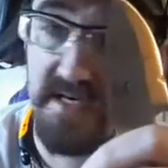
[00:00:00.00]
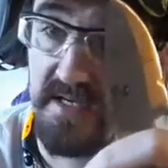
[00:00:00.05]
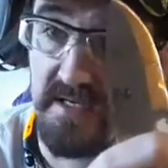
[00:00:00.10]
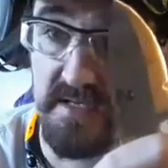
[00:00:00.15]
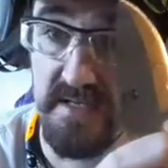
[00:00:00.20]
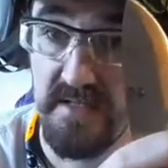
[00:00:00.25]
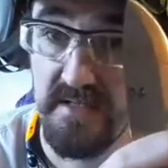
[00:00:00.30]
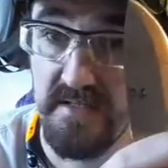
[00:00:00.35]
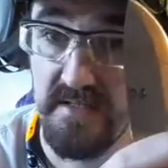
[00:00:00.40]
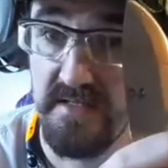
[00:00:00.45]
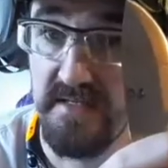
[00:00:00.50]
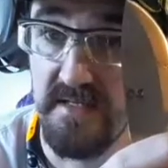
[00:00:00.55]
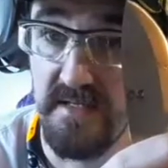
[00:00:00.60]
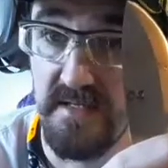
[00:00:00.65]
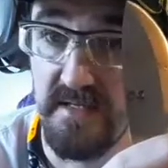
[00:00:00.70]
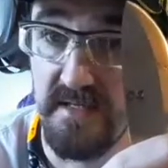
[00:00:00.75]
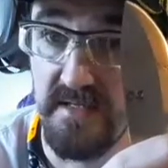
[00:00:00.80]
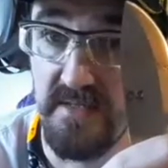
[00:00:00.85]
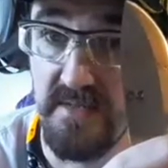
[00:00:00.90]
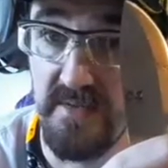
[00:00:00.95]
better
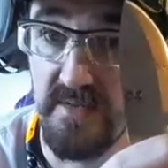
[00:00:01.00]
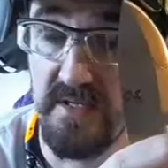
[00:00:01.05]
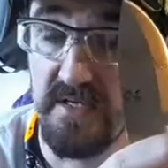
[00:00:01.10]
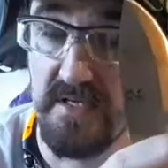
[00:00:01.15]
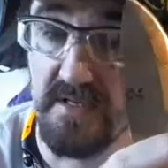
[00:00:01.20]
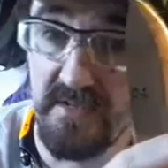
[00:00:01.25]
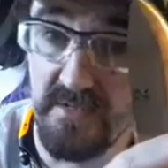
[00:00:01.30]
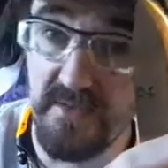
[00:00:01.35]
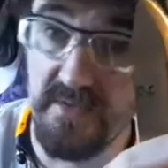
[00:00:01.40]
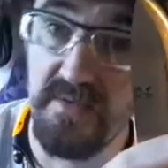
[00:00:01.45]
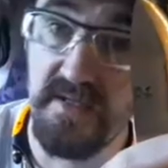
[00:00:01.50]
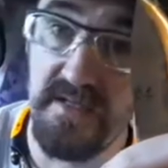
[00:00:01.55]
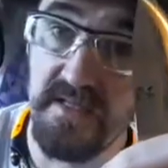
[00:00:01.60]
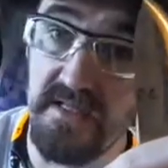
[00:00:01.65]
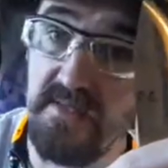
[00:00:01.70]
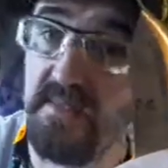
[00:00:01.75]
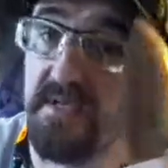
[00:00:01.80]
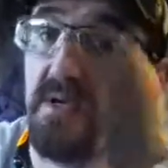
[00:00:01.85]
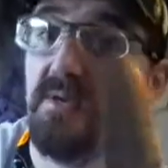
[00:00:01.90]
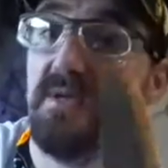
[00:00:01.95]
than the one I threw away.
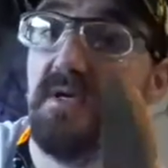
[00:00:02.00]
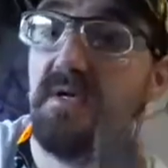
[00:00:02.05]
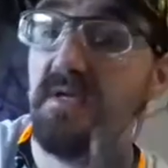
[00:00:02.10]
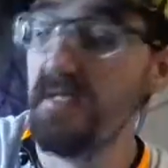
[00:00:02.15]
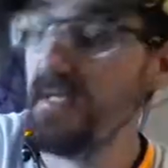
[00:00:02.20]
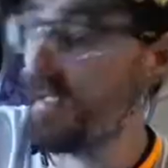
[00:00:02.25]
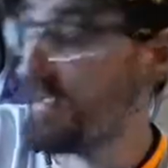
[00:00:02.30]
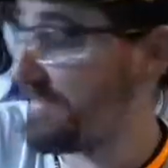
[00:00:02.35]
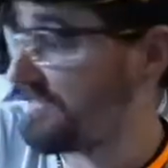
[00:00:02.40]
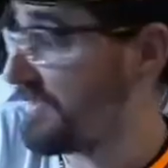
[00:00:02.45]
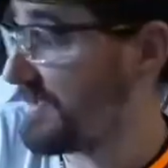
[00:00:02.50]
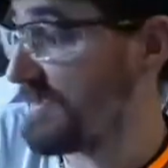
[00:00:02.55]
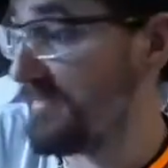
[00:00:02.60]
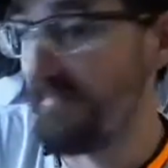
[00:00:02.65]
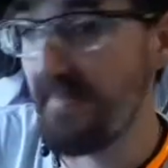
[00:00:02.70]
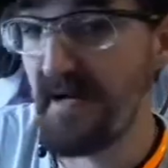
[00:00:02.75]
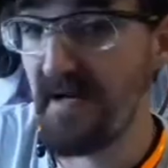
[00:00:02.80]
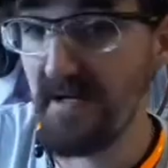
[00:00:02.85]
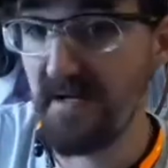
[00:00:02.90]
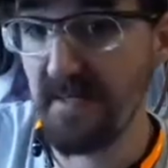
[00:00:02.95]
Let me go get it just for
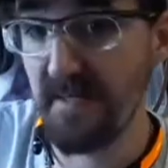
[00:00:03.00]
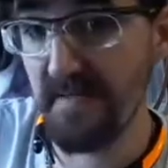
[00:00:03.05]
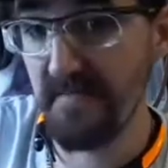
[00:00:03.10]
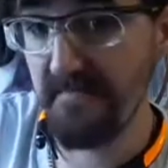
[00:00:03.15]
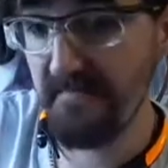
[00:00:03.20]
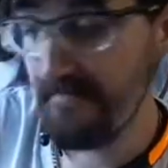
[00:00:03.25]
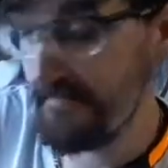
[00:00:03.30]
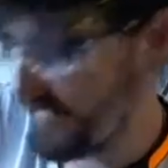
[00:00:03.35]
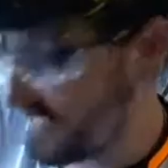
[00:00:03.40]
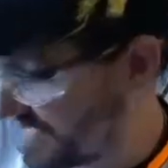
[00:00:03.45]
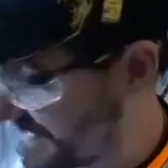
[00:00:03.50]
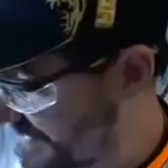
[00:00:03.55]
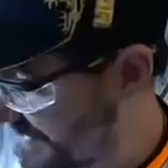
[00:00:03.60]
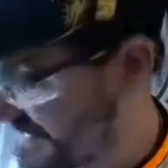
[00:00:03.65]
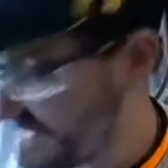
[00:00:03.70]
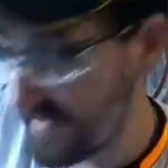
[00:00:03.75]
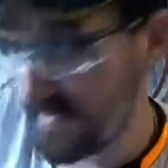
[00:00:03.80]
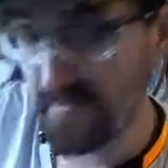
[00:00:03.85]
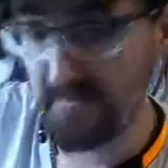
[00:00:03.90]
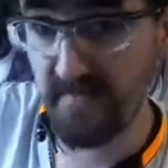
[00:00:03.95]
comparison. It's
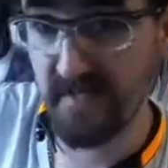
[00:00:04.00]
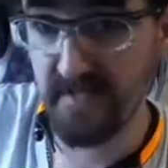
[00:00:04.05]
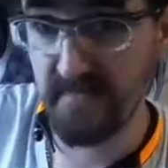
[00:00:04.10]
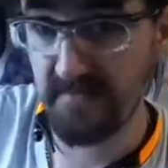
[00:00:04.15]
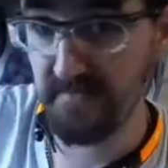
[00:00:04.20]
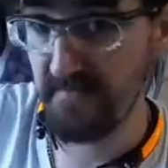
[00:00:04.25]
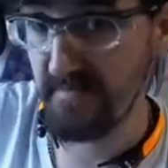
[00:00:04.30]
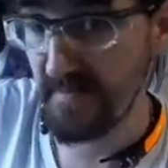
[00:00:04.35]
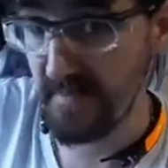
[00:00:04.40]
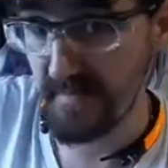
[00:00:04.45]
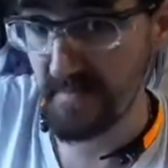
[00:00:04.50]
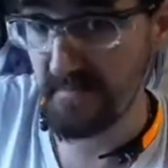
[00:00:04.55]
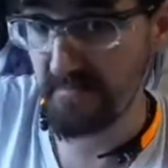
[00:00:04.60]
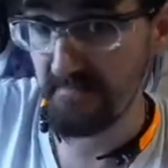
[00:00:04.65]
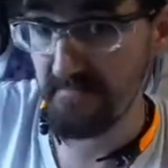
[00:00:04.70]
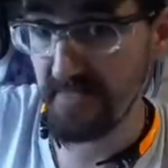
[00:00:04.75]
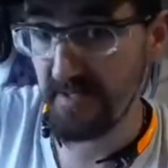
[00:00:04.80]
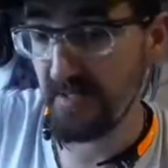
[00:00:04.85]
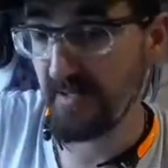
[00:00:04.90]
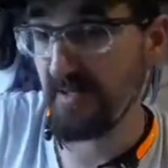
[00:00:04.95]
sitting like
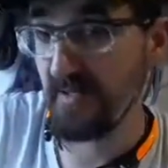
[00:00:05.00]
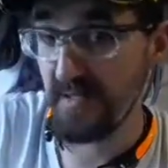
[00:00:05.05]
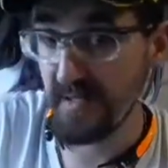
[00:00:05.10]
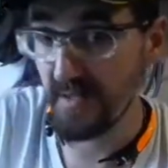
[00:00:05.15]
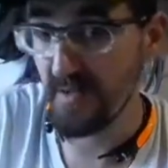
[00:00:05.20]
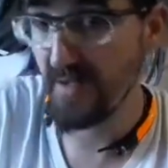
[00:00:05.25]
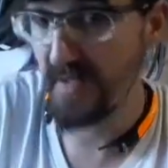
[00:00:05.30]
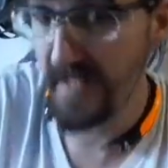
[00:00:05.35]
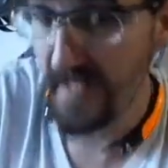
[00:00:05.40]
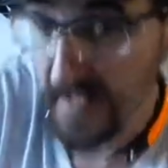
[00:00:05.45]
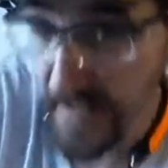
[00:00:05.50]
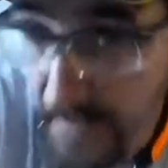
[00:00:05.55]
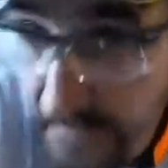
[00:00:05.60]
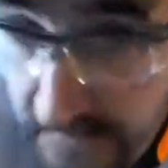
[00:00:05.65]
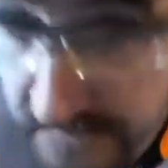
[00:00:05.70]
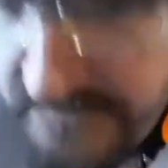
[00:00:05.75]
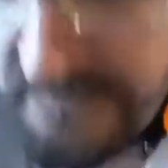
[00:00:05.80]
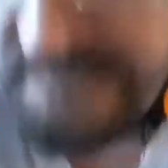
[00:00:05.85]
6 inches away here.